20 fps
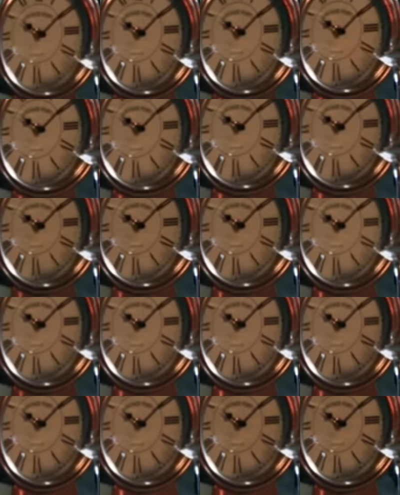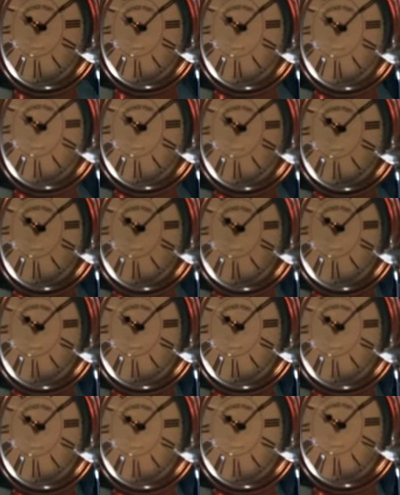
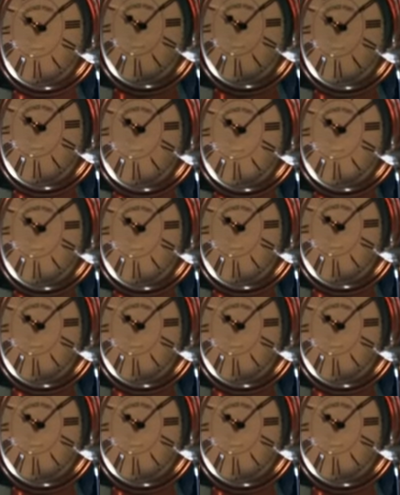The person shown says nothing.